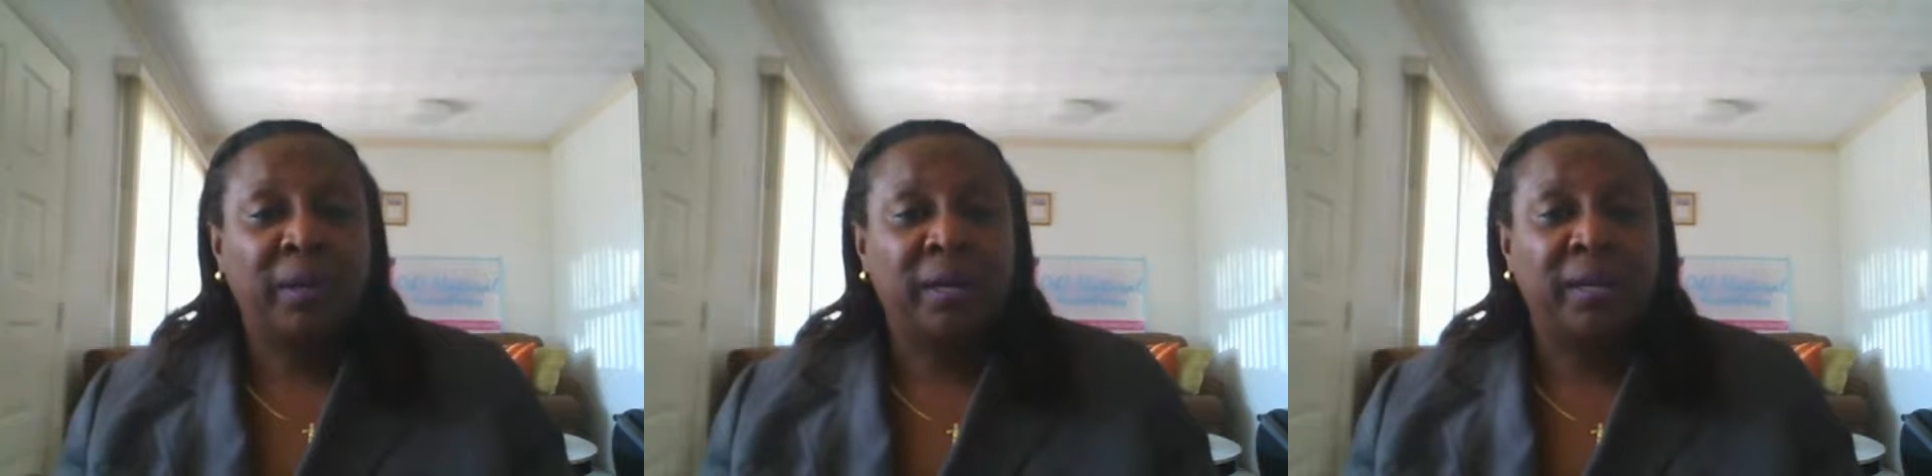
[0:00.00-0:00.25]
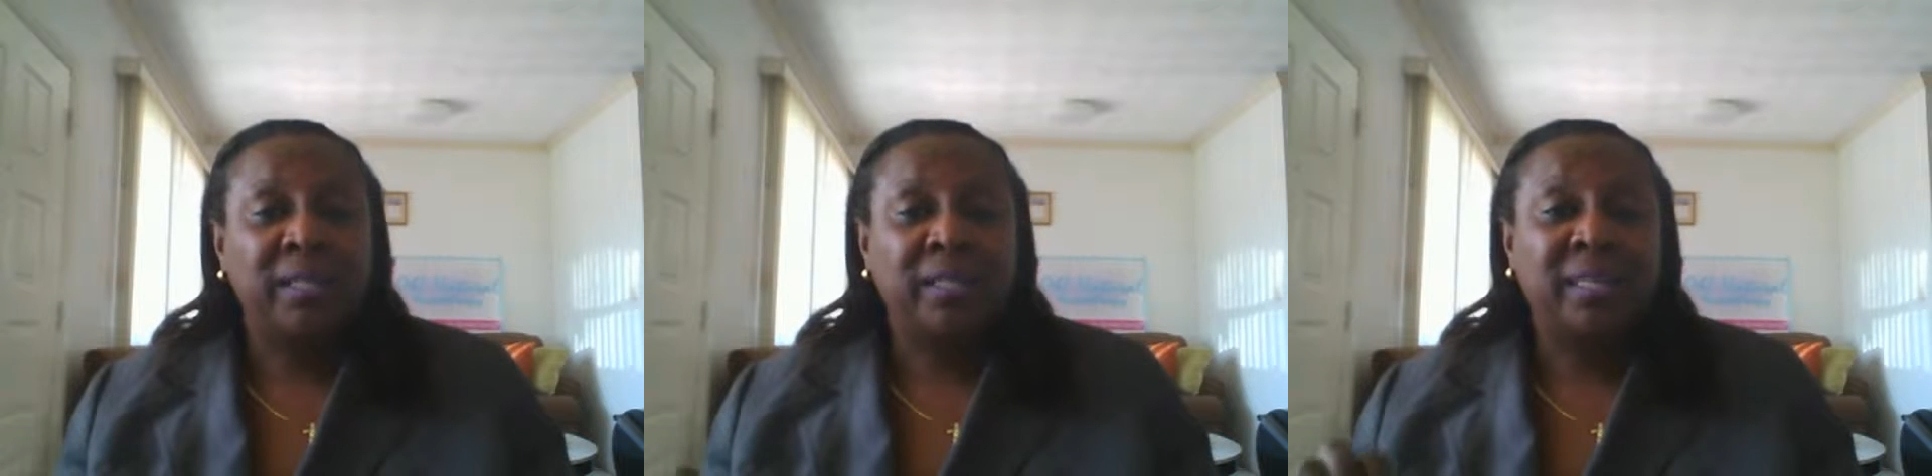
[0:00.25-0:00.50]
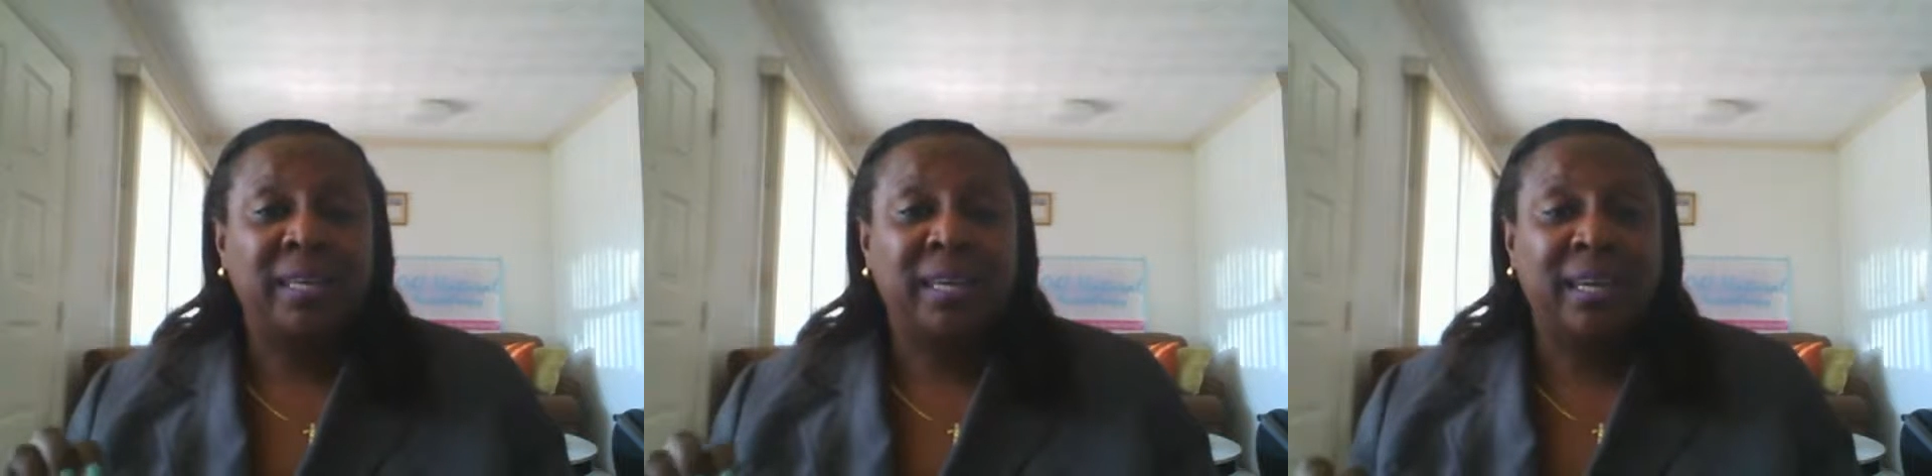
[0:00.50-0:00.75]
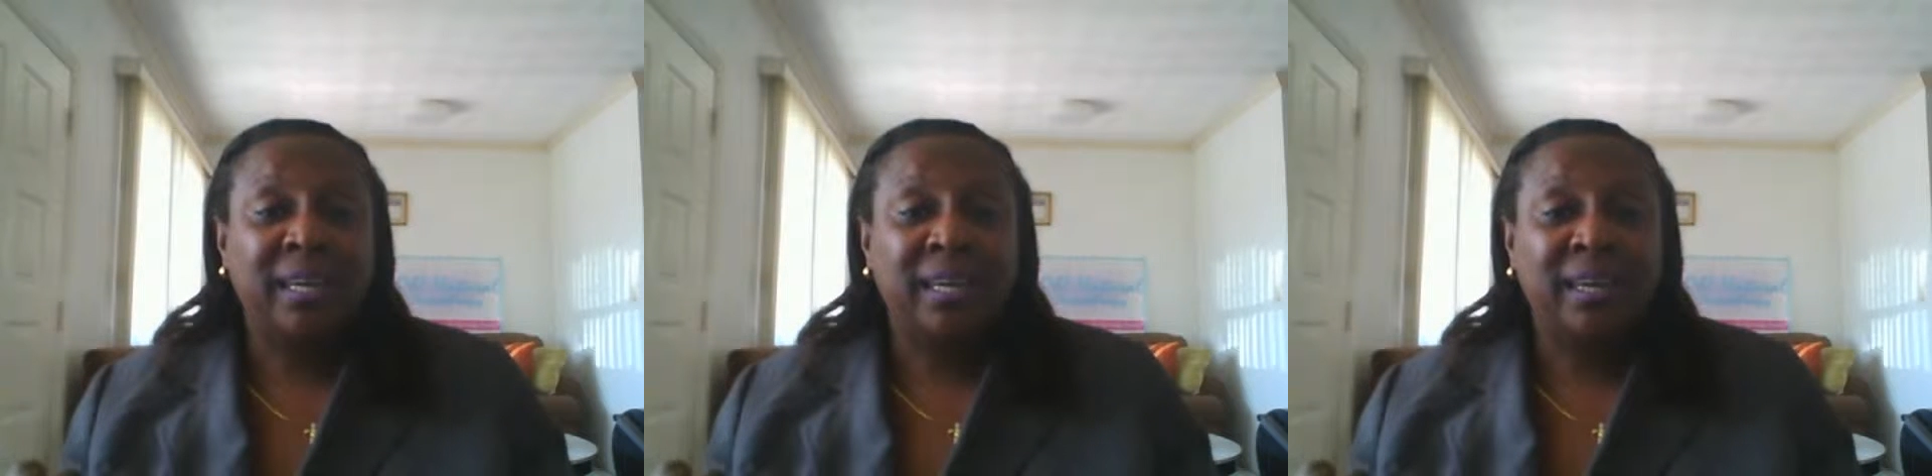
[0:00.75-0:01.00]
bears
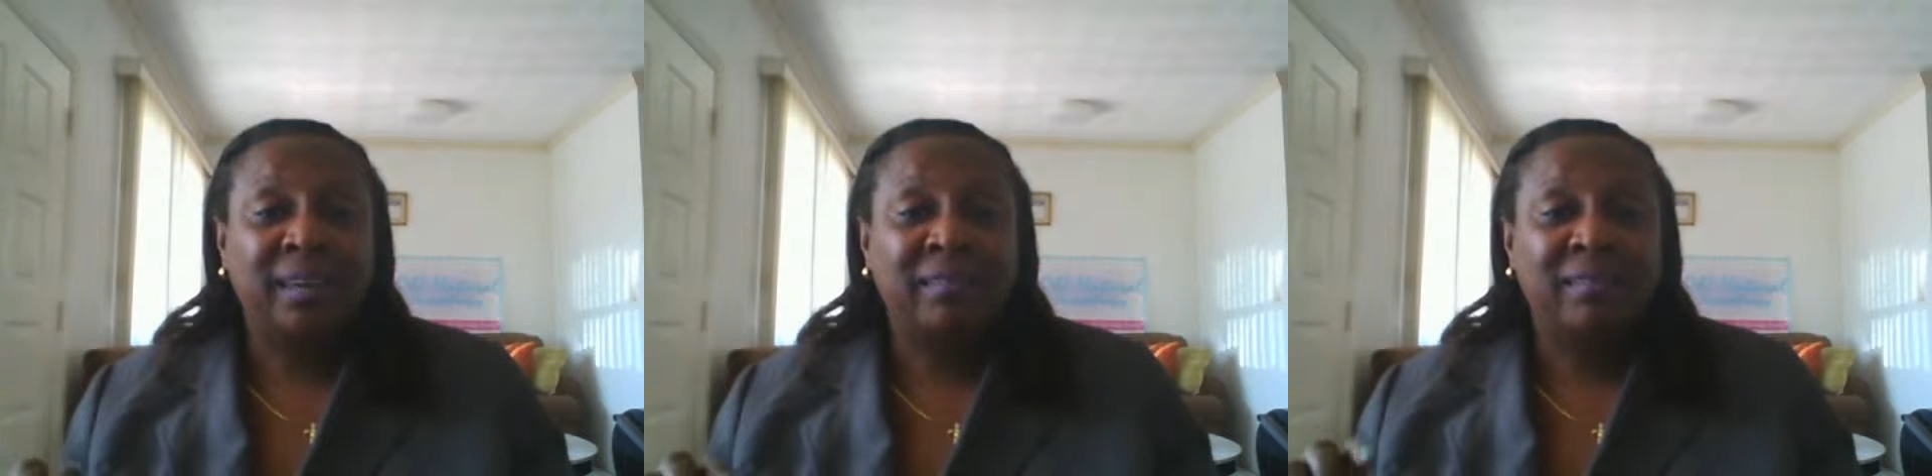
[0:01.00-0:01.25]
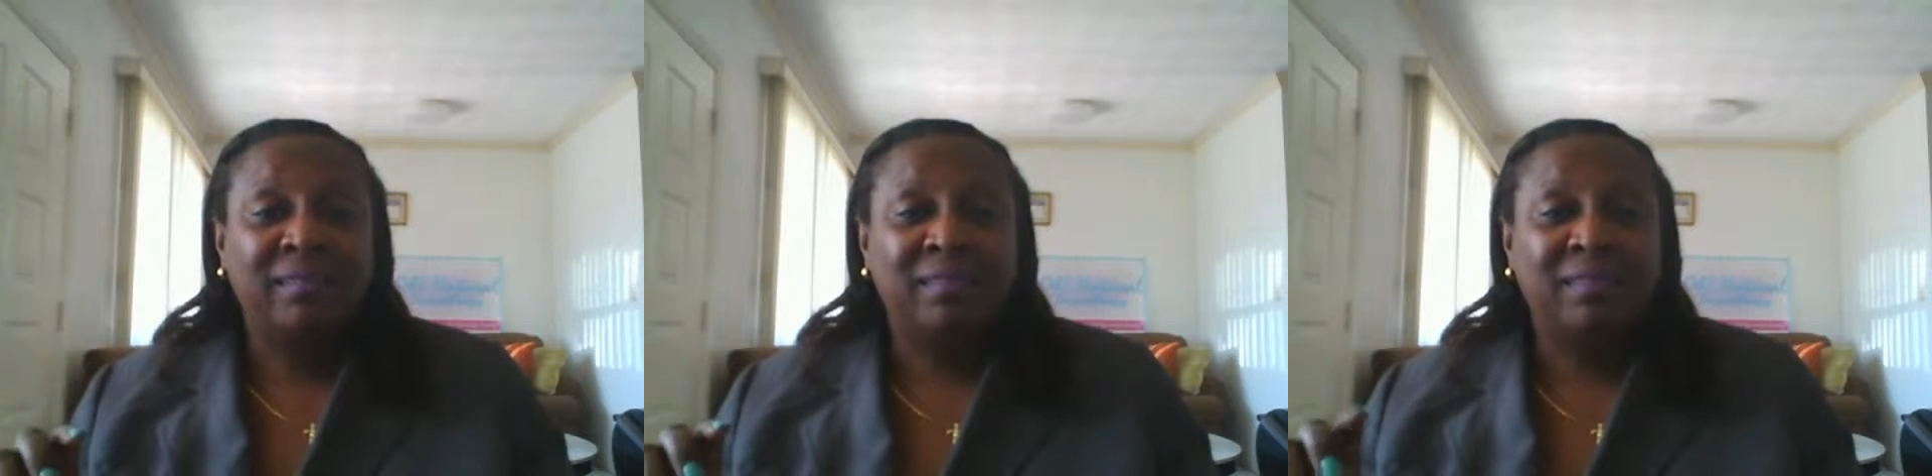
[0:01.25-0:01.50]
eating